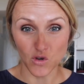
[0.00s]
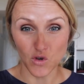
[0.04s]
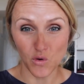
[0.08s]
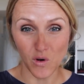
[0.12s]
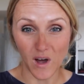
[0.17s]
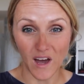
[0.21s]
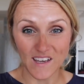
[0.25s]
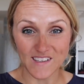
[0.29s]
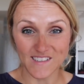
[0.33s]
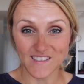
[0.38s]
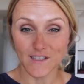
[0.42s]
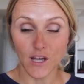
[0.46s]
You
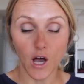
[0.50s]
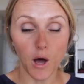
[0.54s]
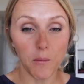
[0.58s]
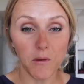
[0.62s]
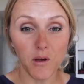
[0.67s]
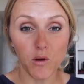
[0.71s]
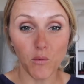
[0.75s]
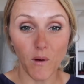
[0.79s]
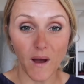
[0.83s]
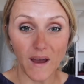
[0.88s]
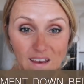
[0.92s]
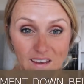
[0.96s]
guys, tell
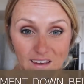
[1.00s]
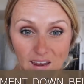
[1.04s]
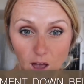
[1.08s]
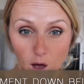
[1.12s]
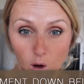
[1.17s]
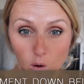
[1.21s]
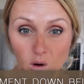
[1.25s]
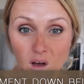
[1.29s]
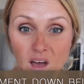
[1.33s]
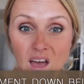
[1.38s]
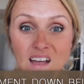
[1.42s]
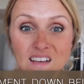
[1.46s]
me right
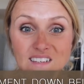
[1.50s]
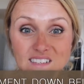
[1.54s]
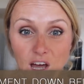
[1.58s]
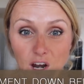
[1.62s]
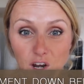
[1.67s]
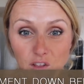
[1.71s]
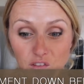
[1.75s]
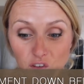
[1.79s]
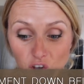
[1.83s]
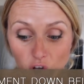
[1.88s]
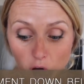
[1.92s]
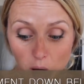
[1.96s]
now,
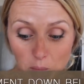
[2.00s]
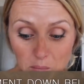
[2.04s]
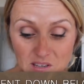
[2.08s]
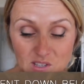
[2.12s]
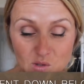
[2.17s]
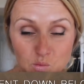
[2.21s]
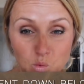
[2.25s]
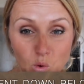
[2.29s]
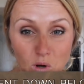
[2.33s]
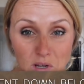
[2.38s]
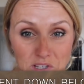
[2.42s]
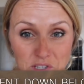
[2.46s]
down in the
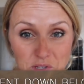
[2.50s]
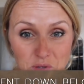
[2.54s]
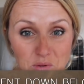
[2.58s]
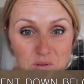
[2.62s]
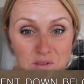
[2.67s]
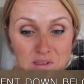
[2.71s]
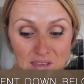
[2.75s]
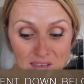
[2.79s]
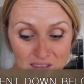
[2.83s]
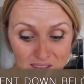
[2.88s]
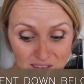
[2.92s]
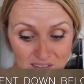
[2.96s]
comments, what do you
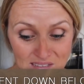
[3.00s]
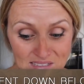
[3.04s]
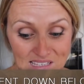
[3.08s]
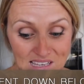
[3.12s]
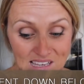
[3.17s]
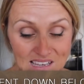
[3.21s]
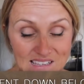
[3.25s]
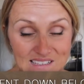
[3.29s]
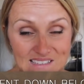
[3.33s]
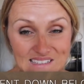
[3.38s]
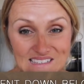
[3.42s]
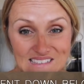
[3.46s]
think this is?